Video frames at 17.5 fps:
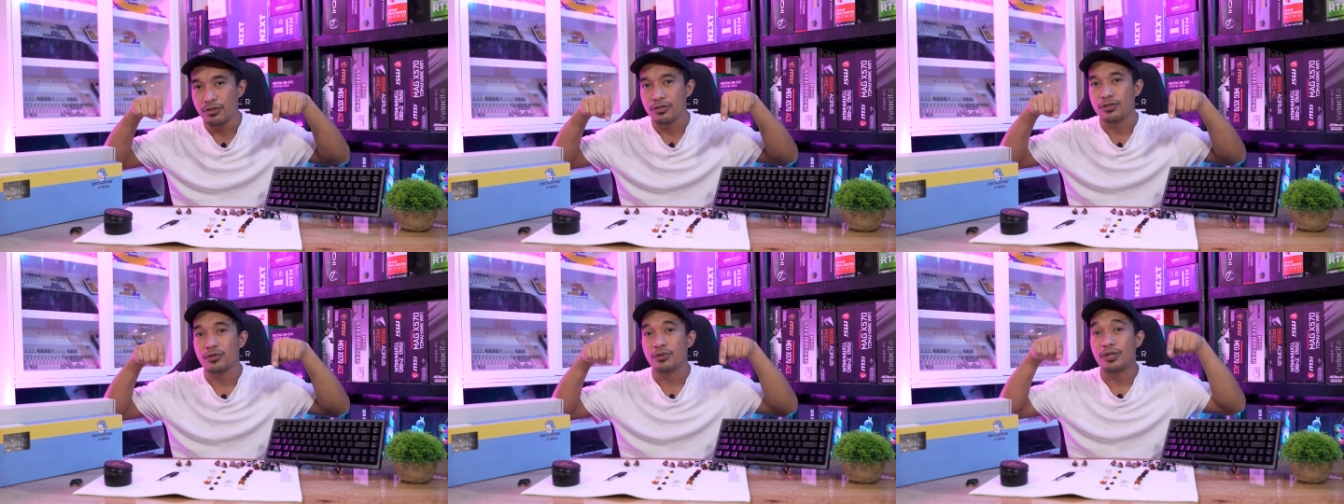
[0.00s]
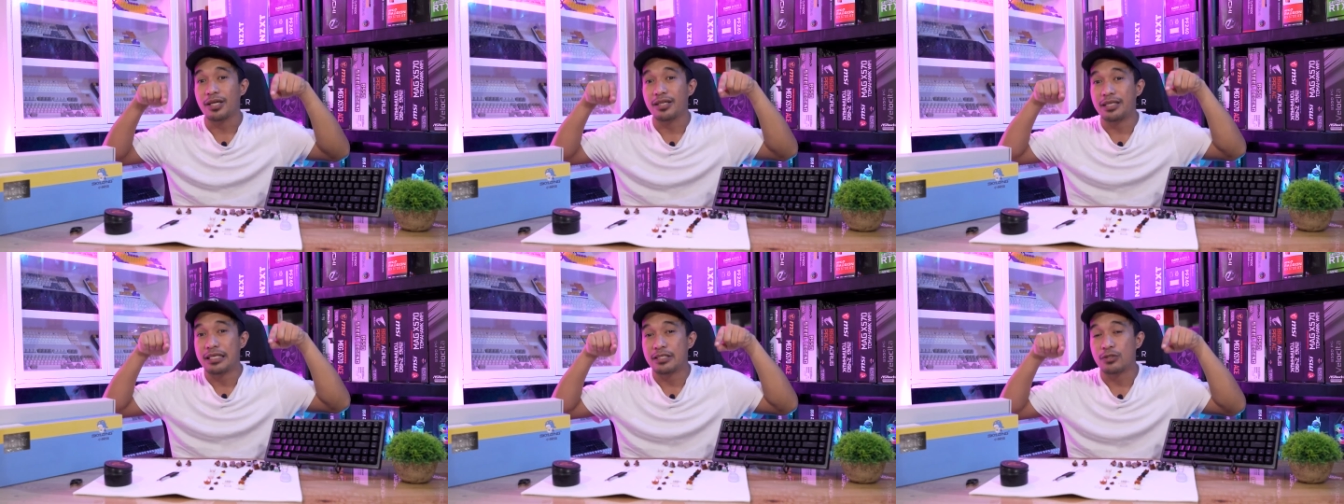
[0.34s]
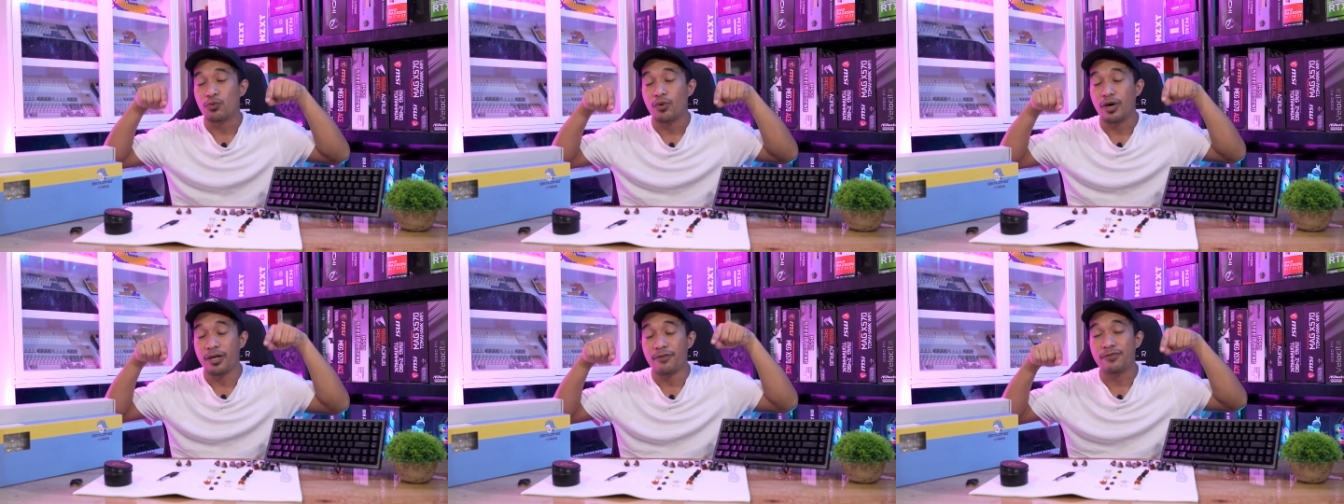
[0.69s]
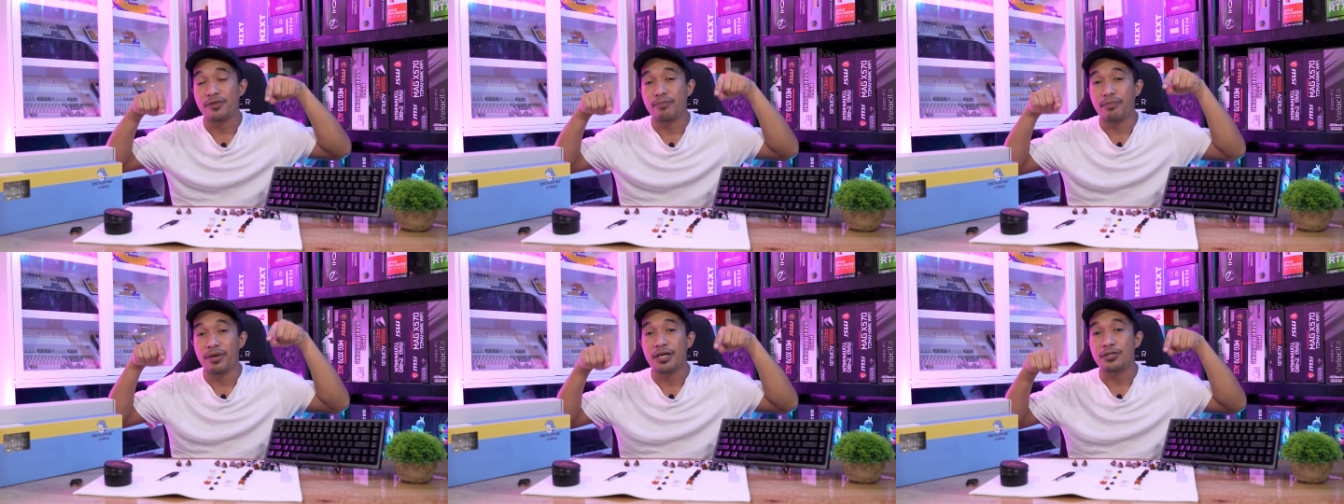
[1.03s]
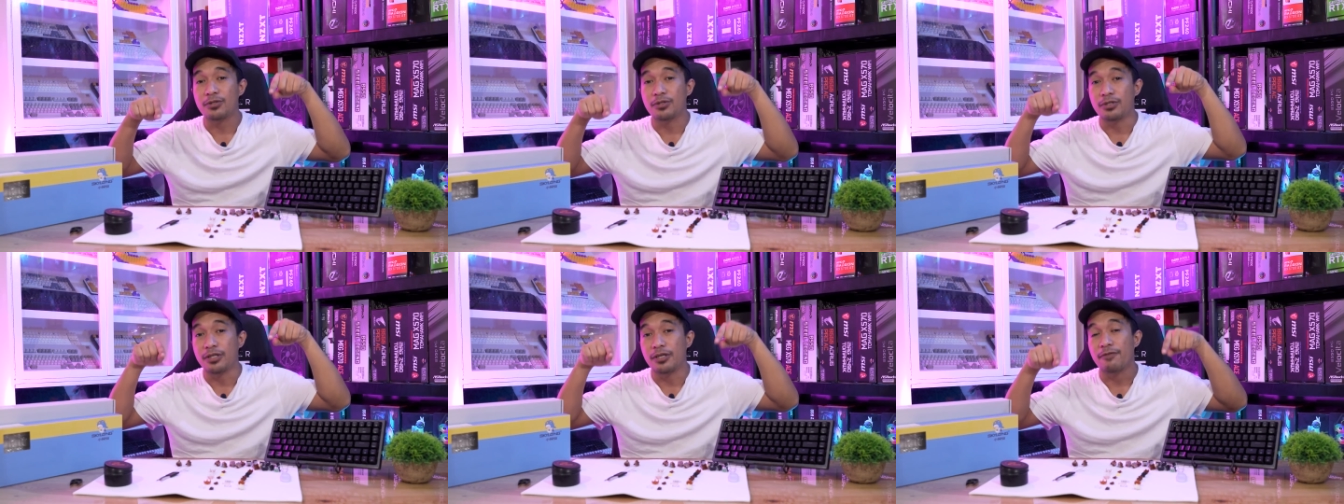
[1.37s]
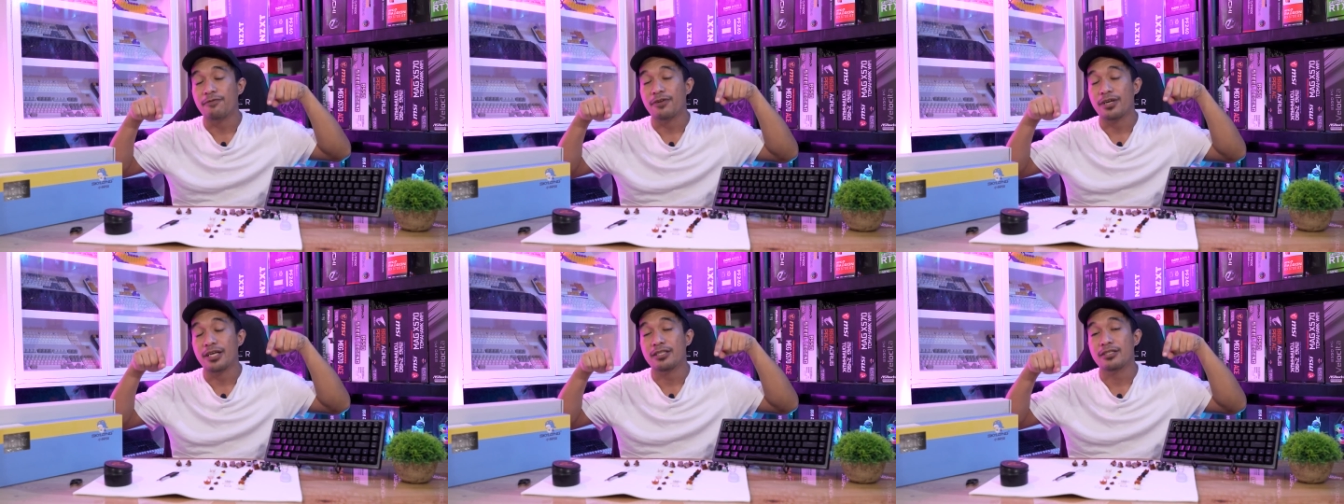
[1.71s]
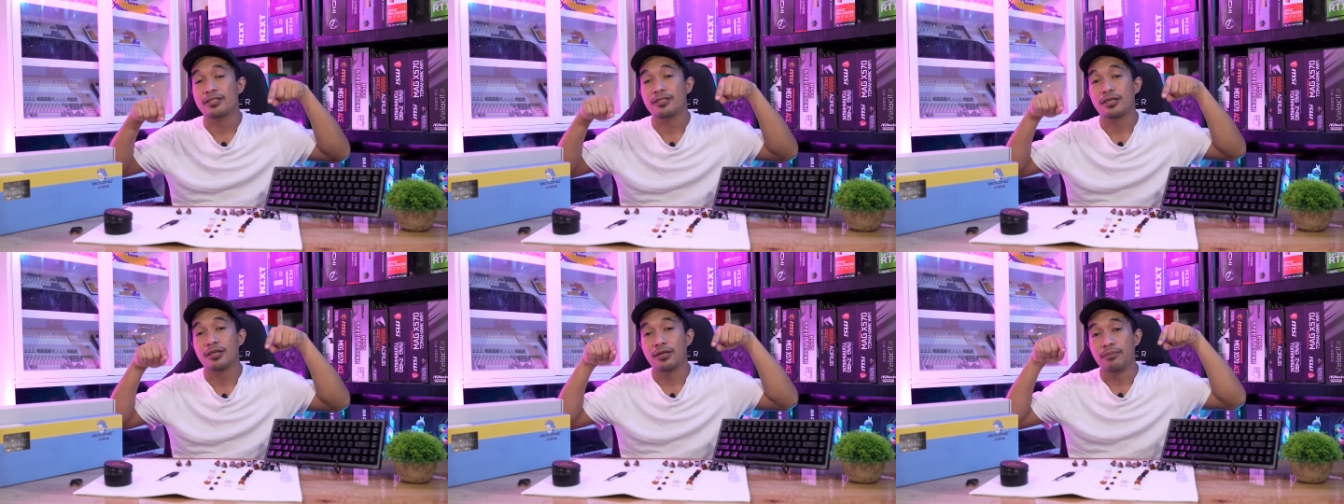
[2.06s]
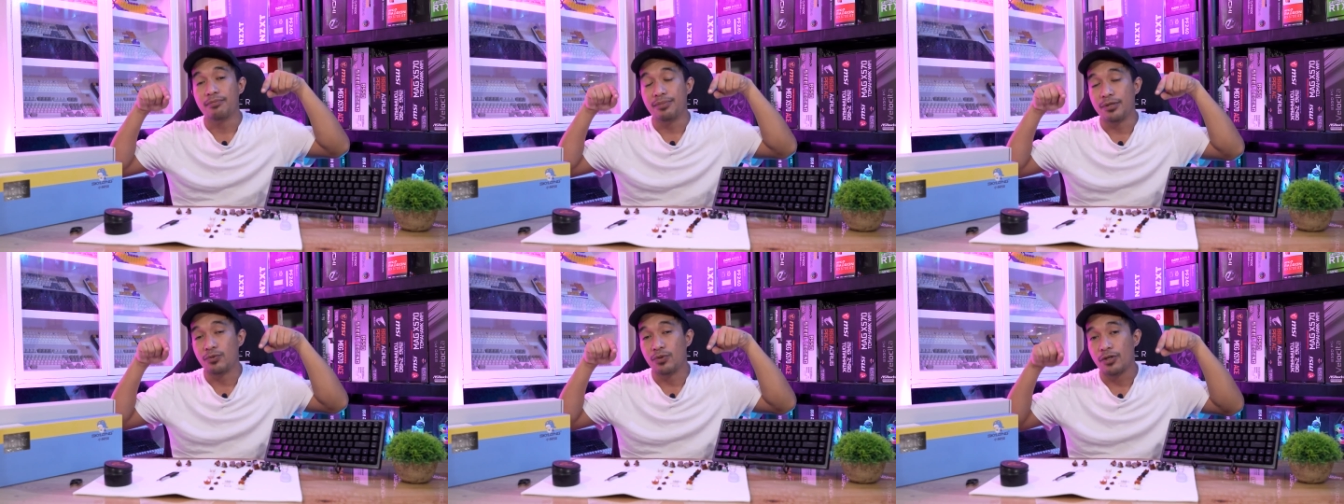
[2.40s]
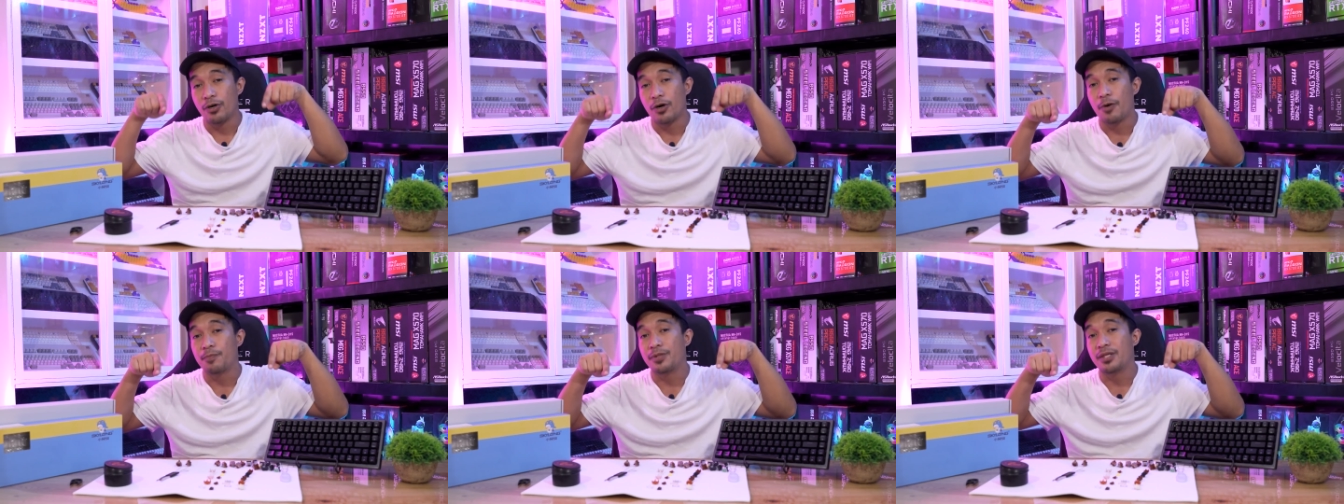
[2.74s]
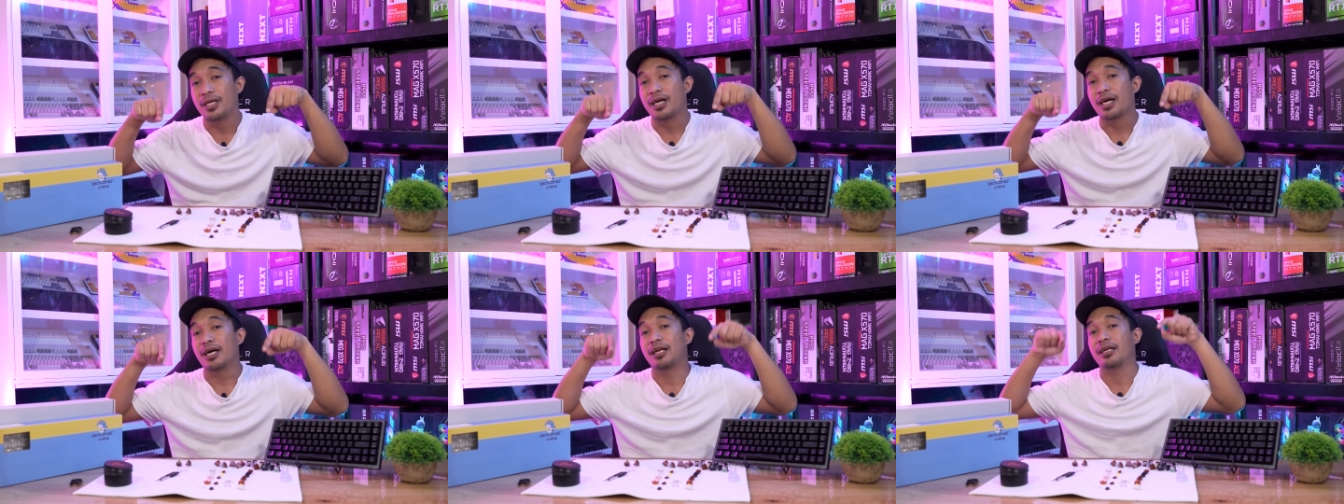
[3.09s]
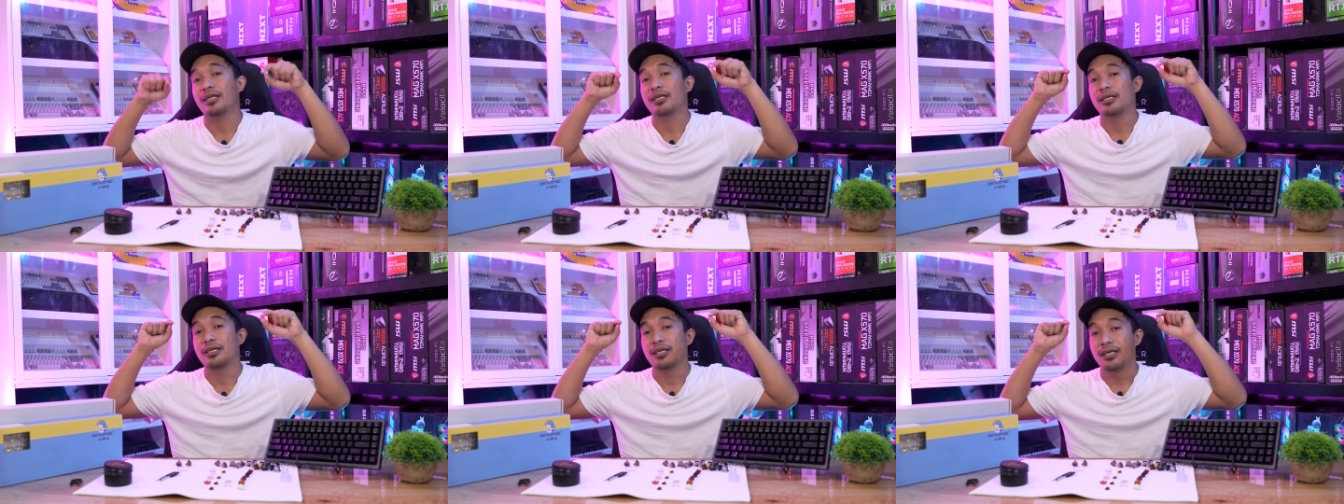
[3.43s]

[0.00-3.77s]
So that is one of the major difference between optical